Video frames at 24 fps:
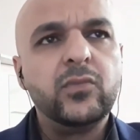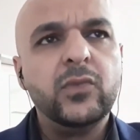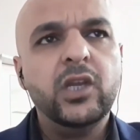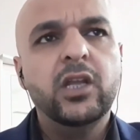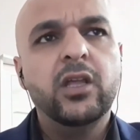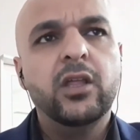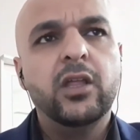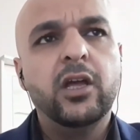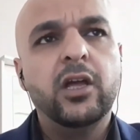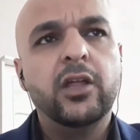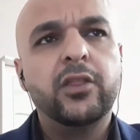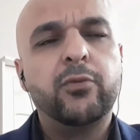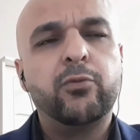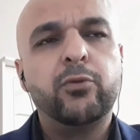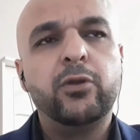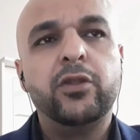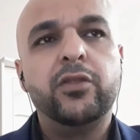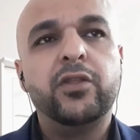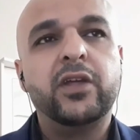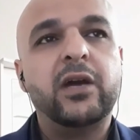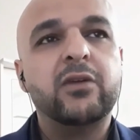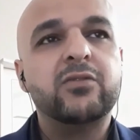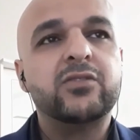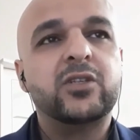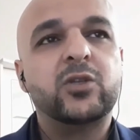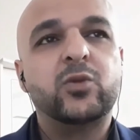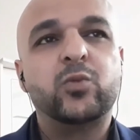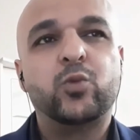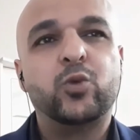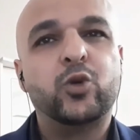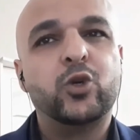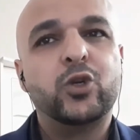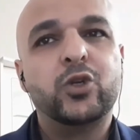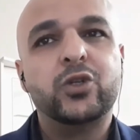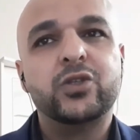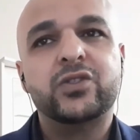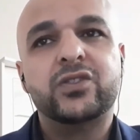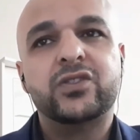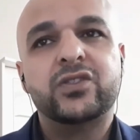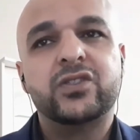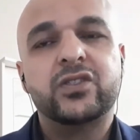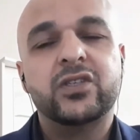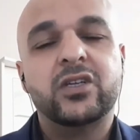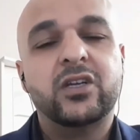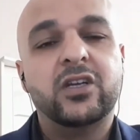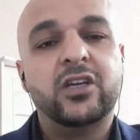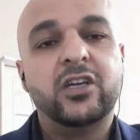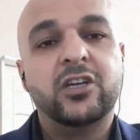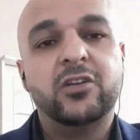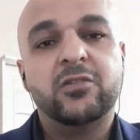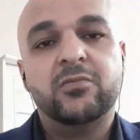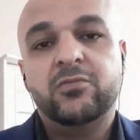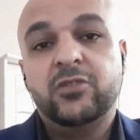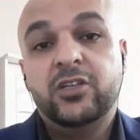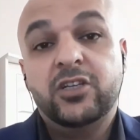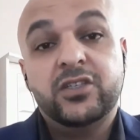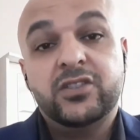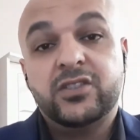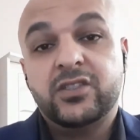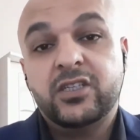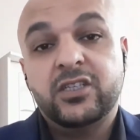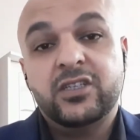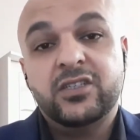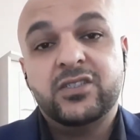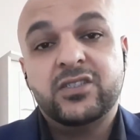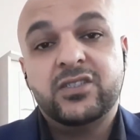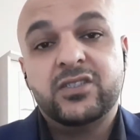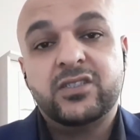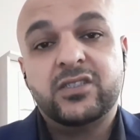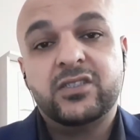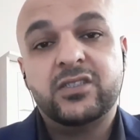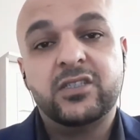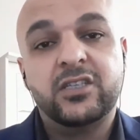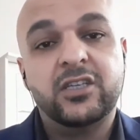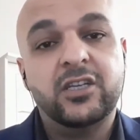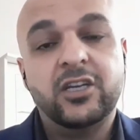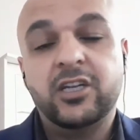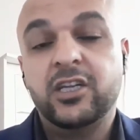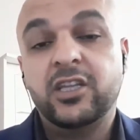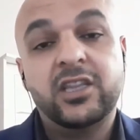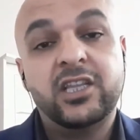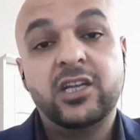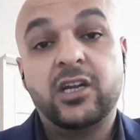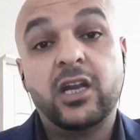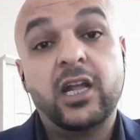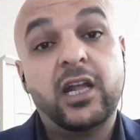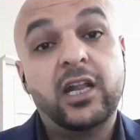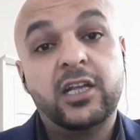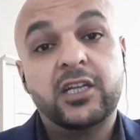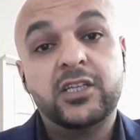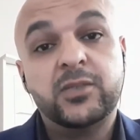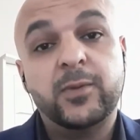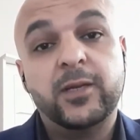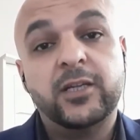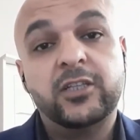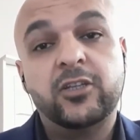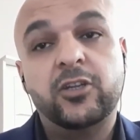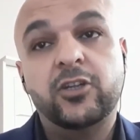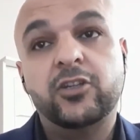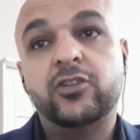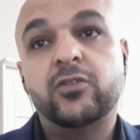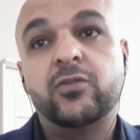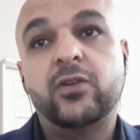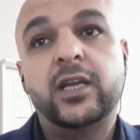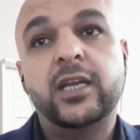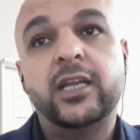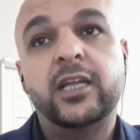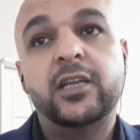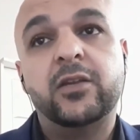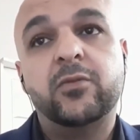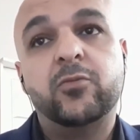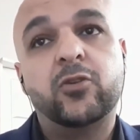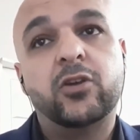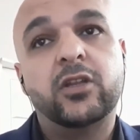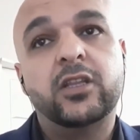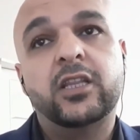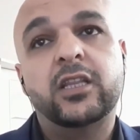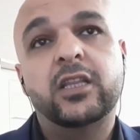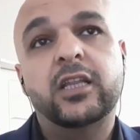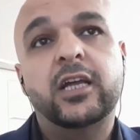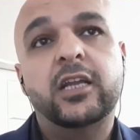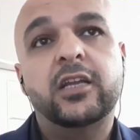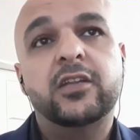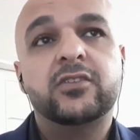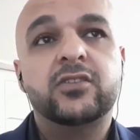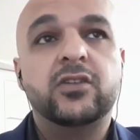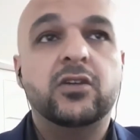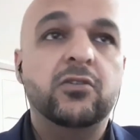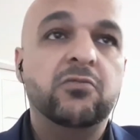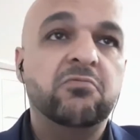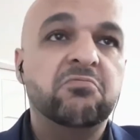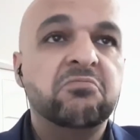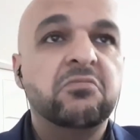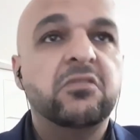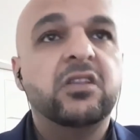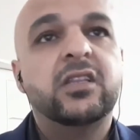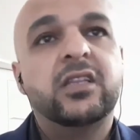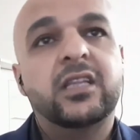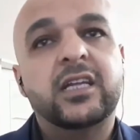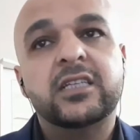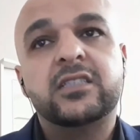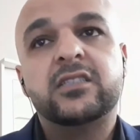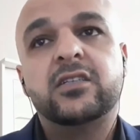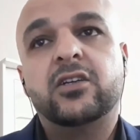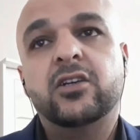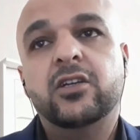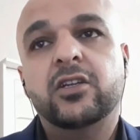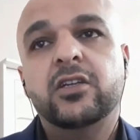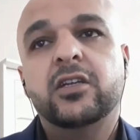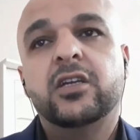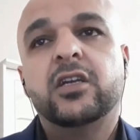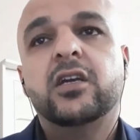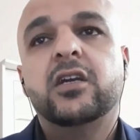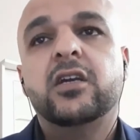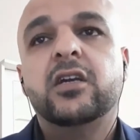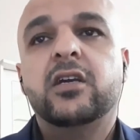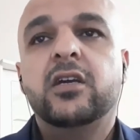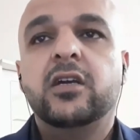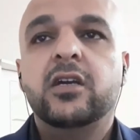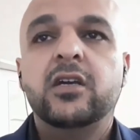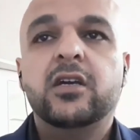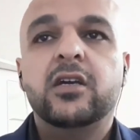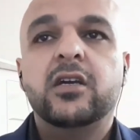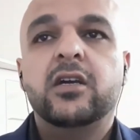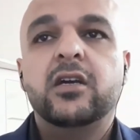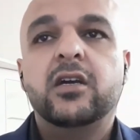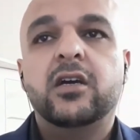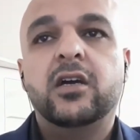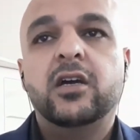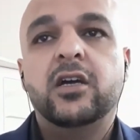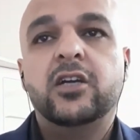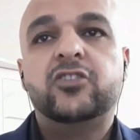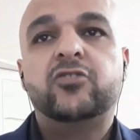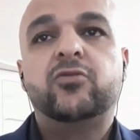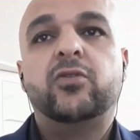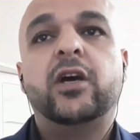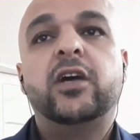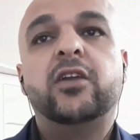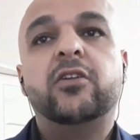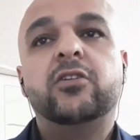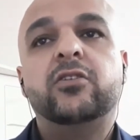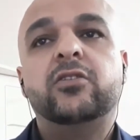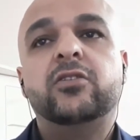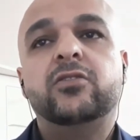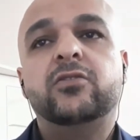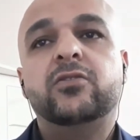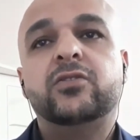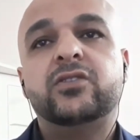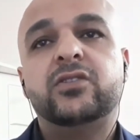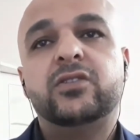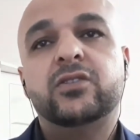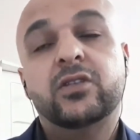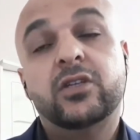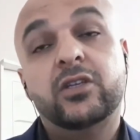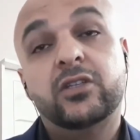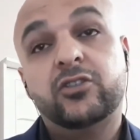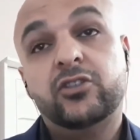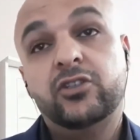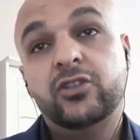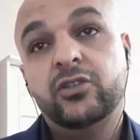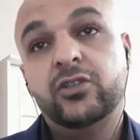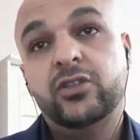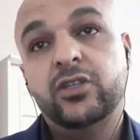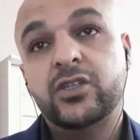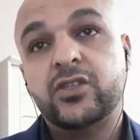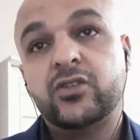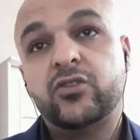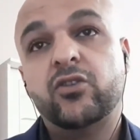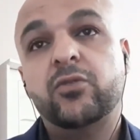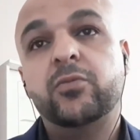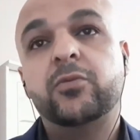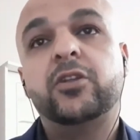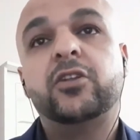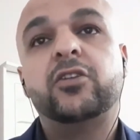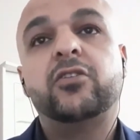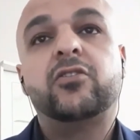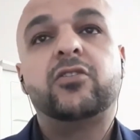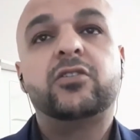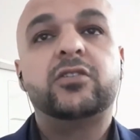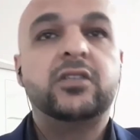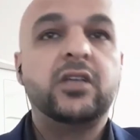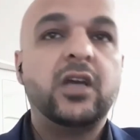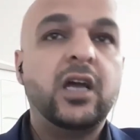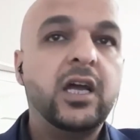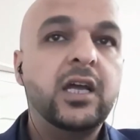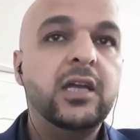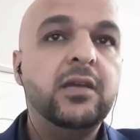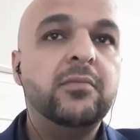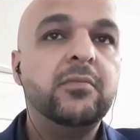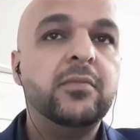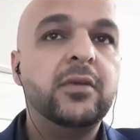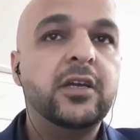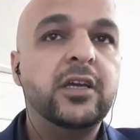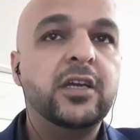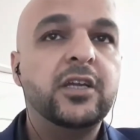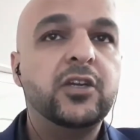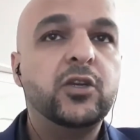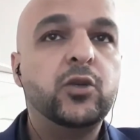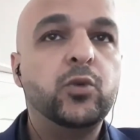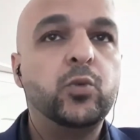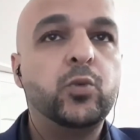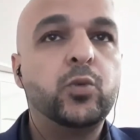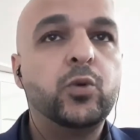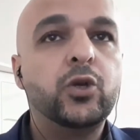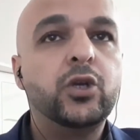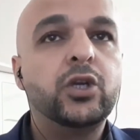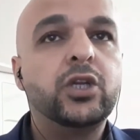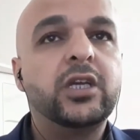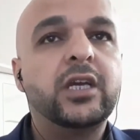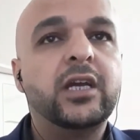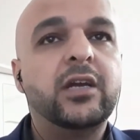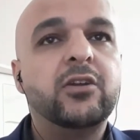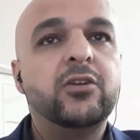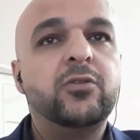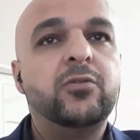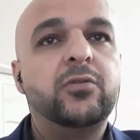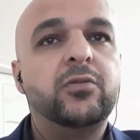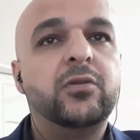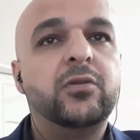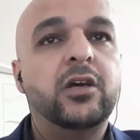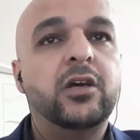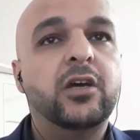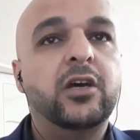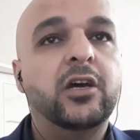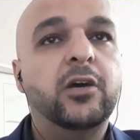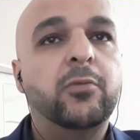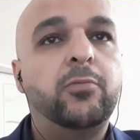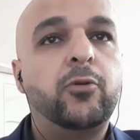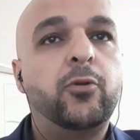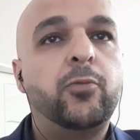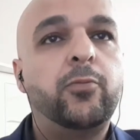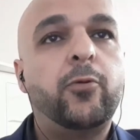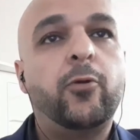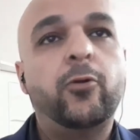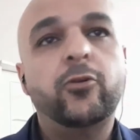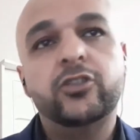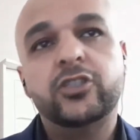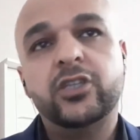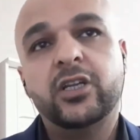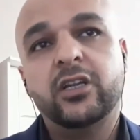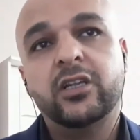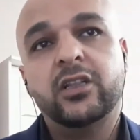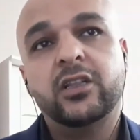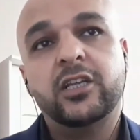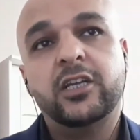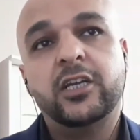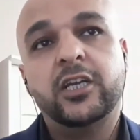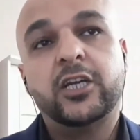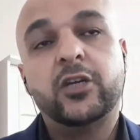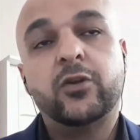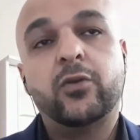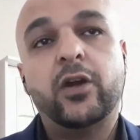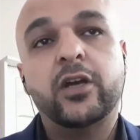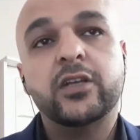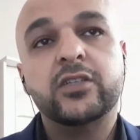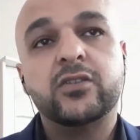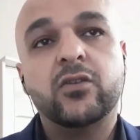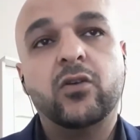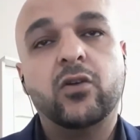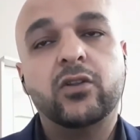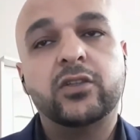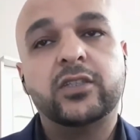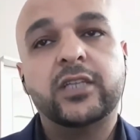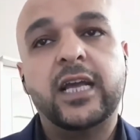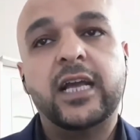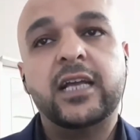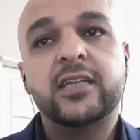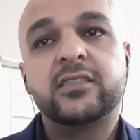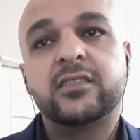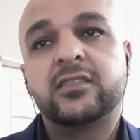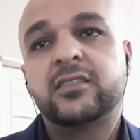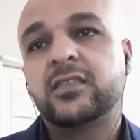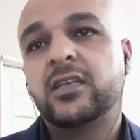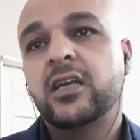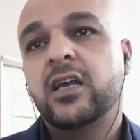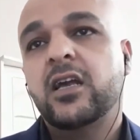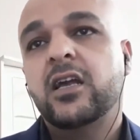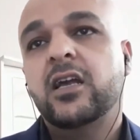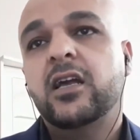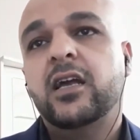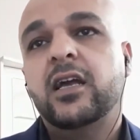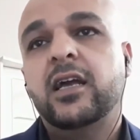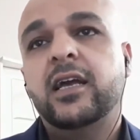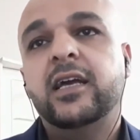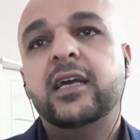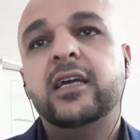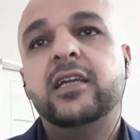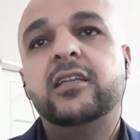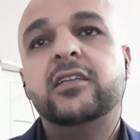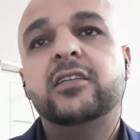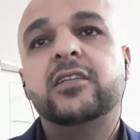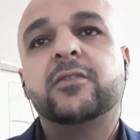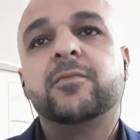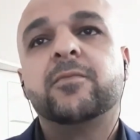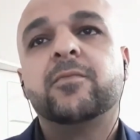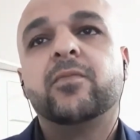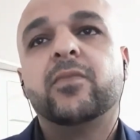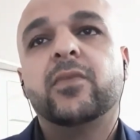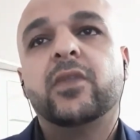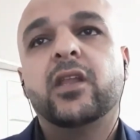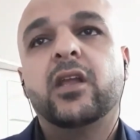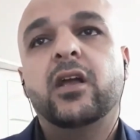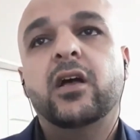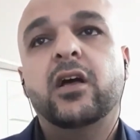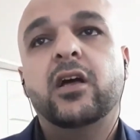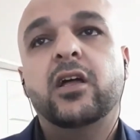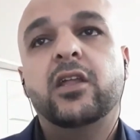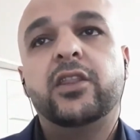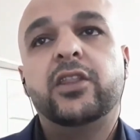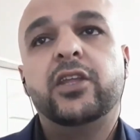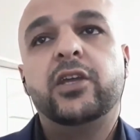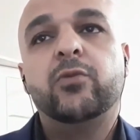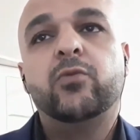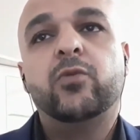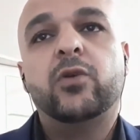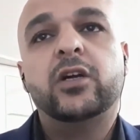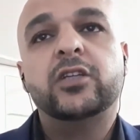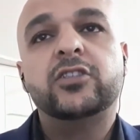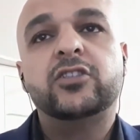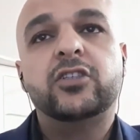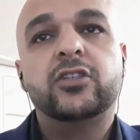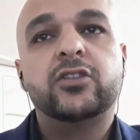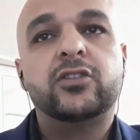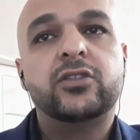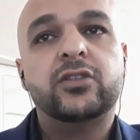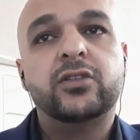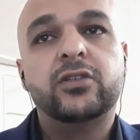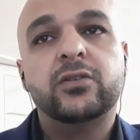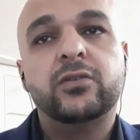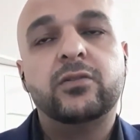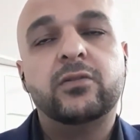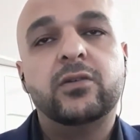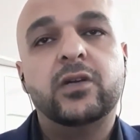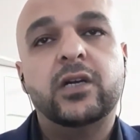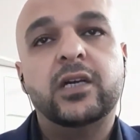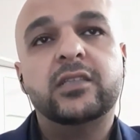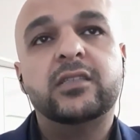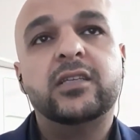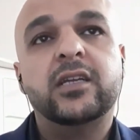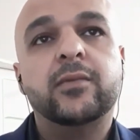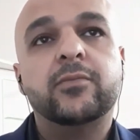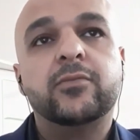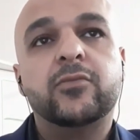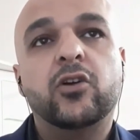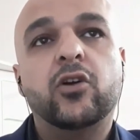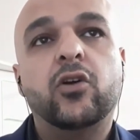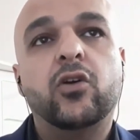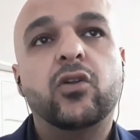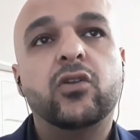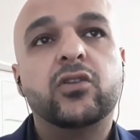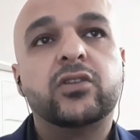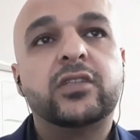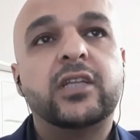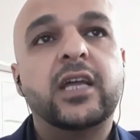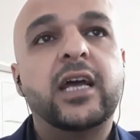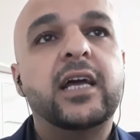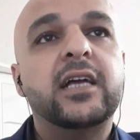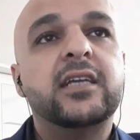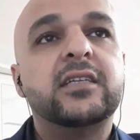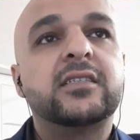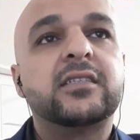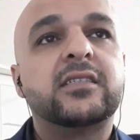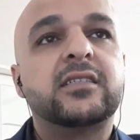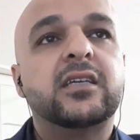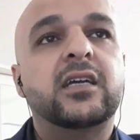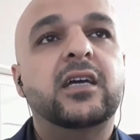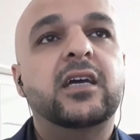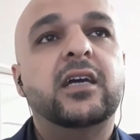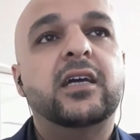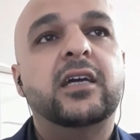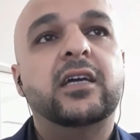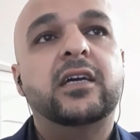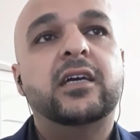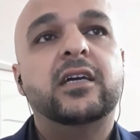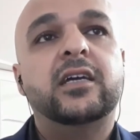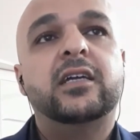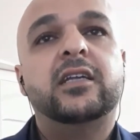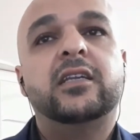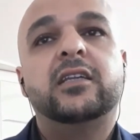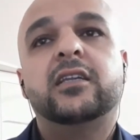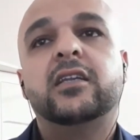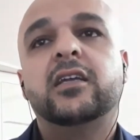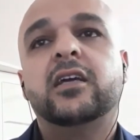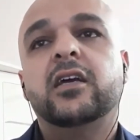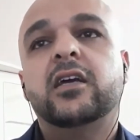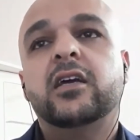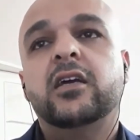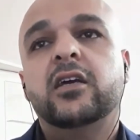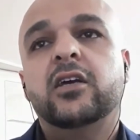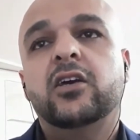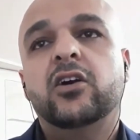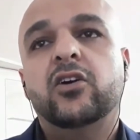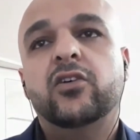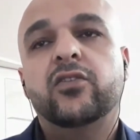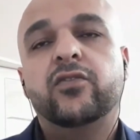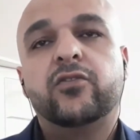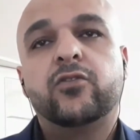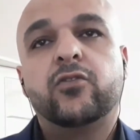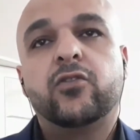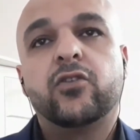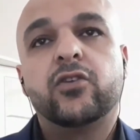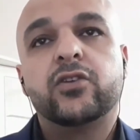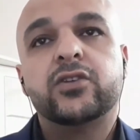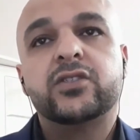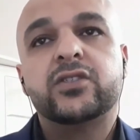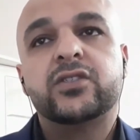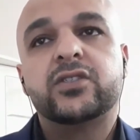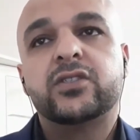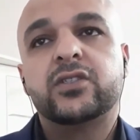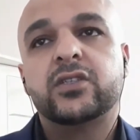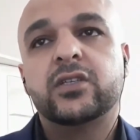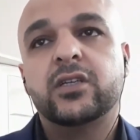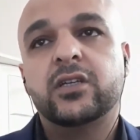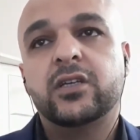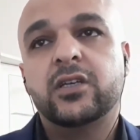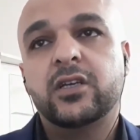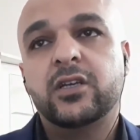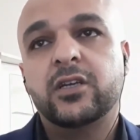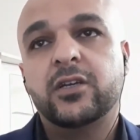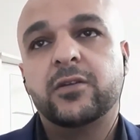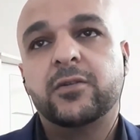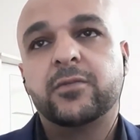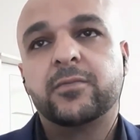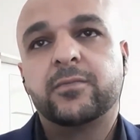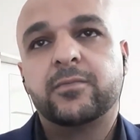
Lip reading: 3,000 words is they're not expecting you to write any more than that, so that's good. Try to distribute your time and word count proportionately across all tasks, and they want you to attempt all tasks, and of course you